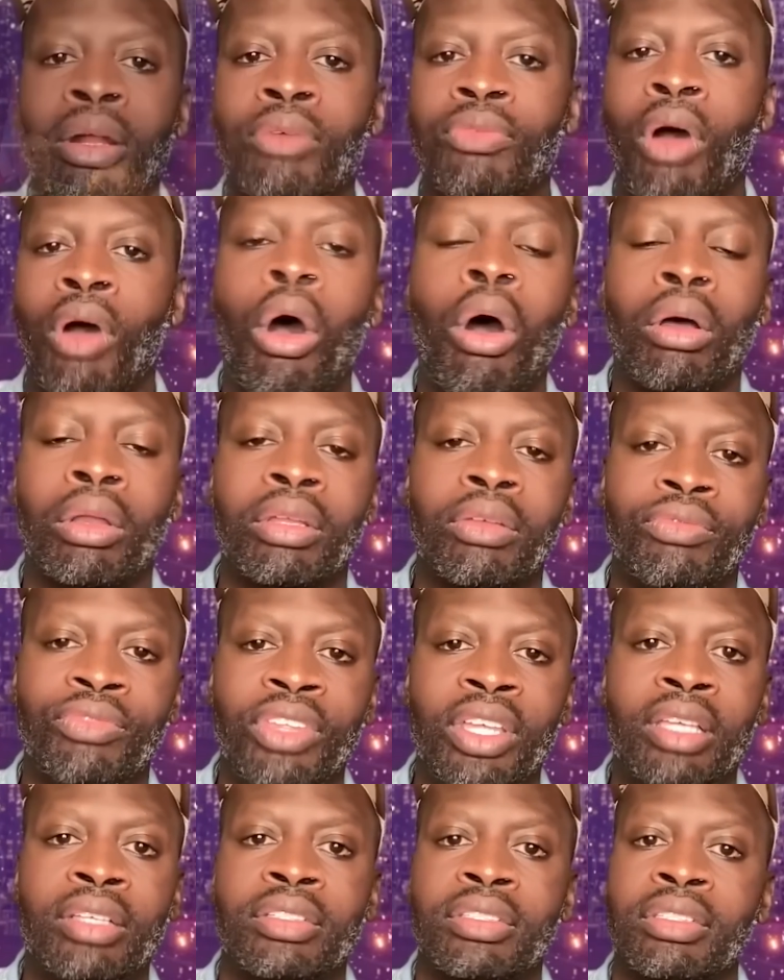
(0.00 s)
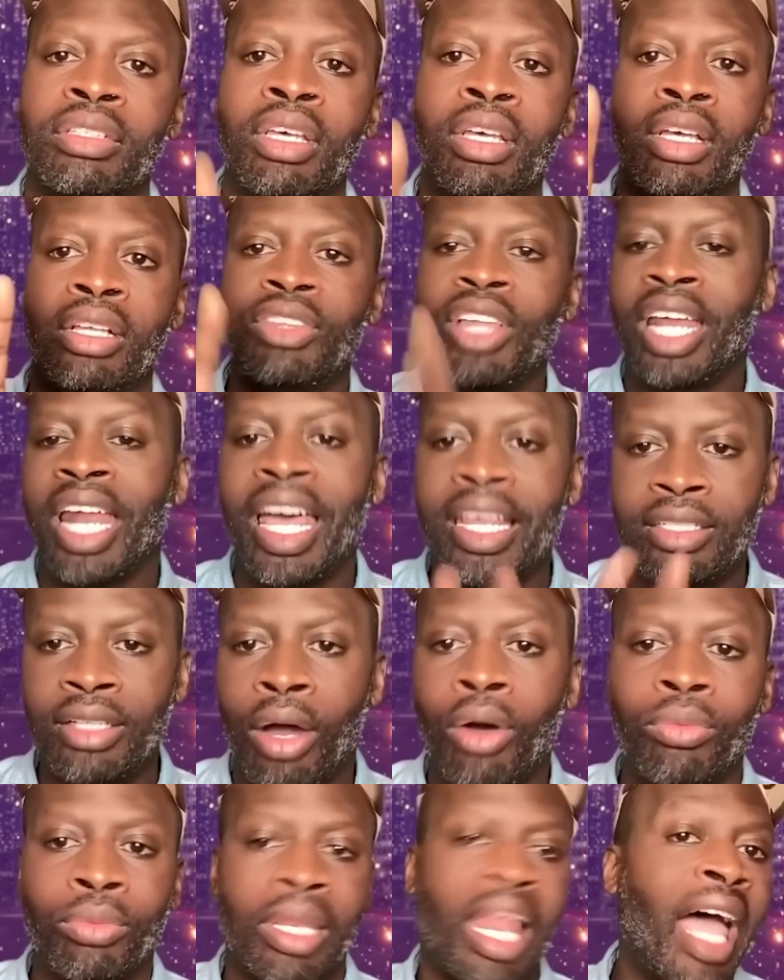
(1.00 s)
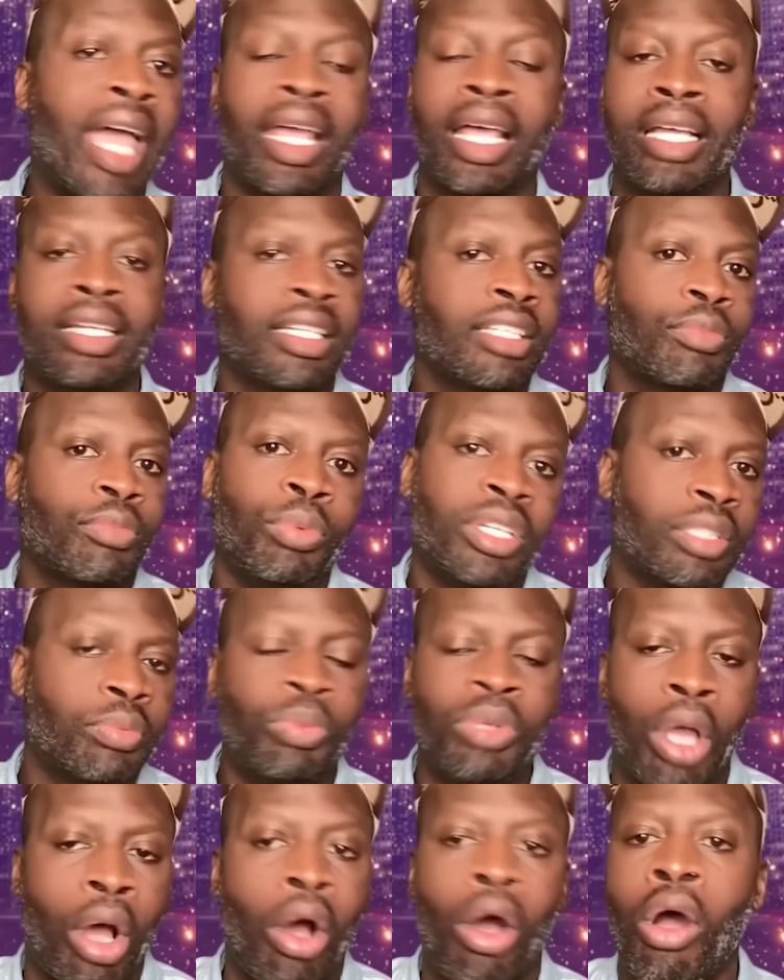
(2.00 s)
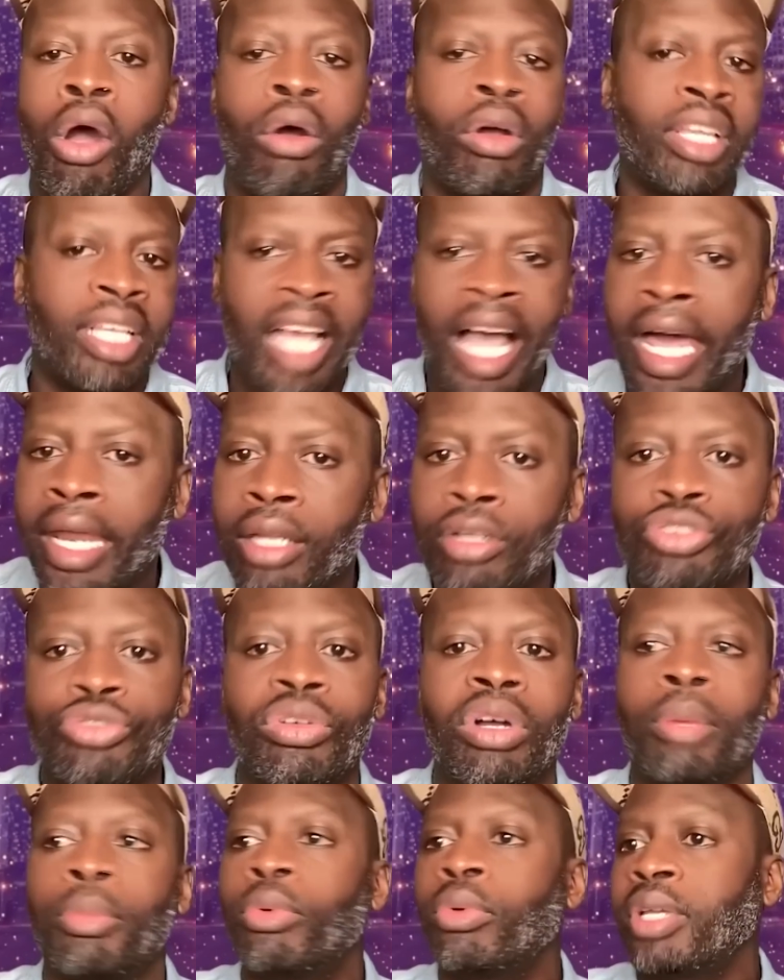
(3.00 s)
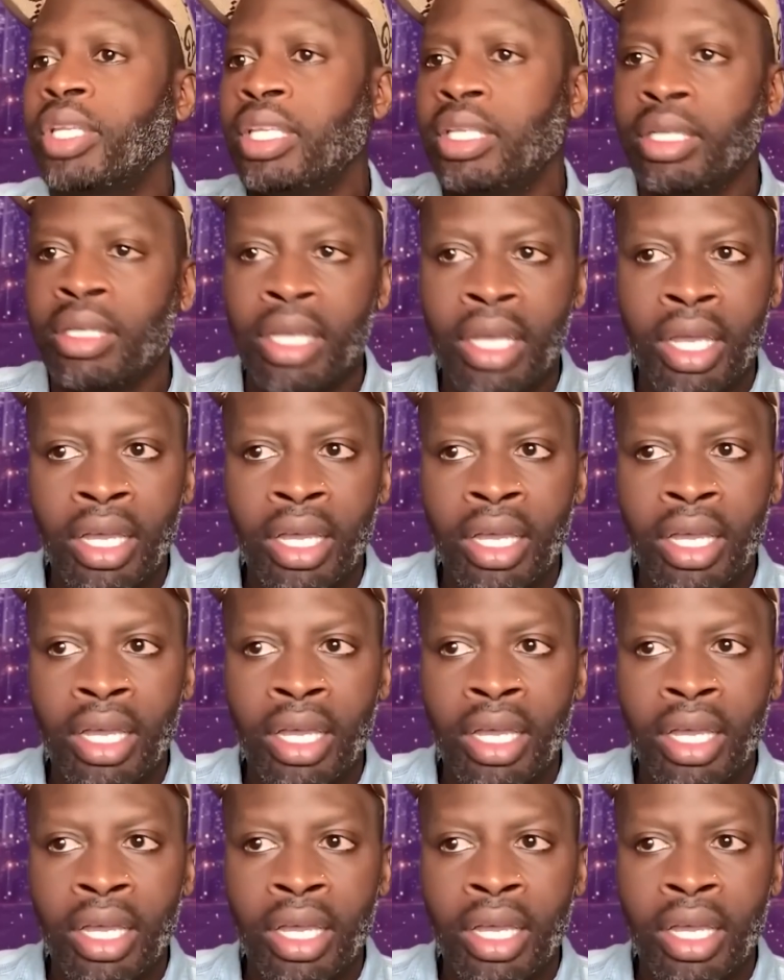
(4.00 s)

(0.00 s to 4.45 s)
of all of this that I don't like. I just wish we all he got in trouble. He